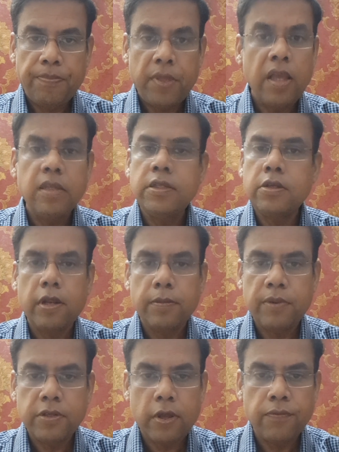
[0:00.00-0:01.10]
A historic
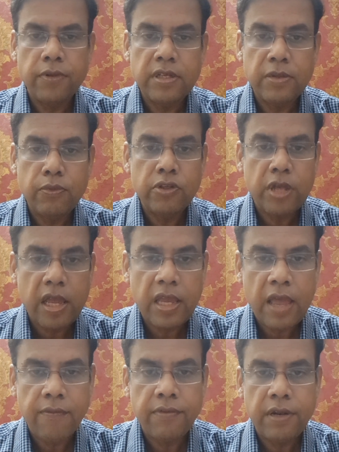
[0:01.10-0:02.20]
press conference, which I
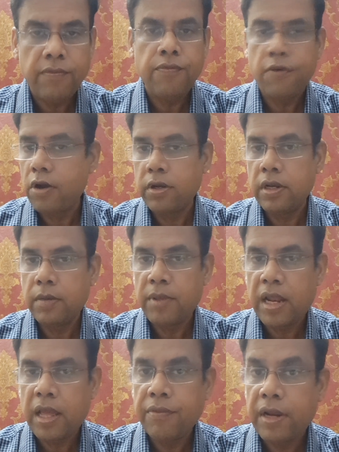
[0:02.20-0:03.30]
have never forgotten in my
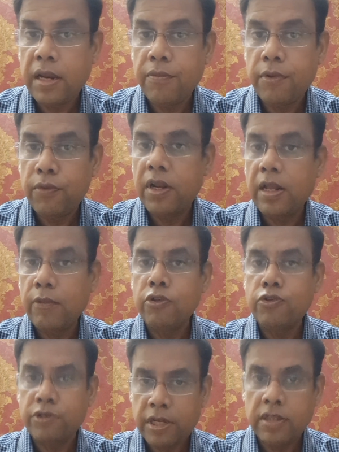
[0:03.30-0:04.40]
life and I never will, and I wish
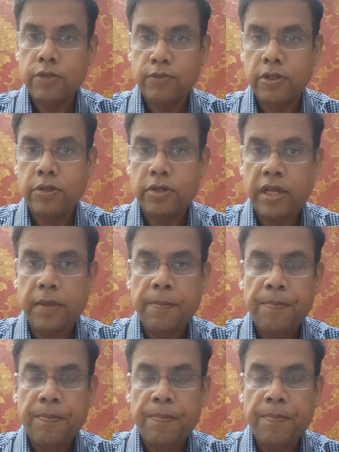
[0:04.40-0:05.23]
to share this with you today.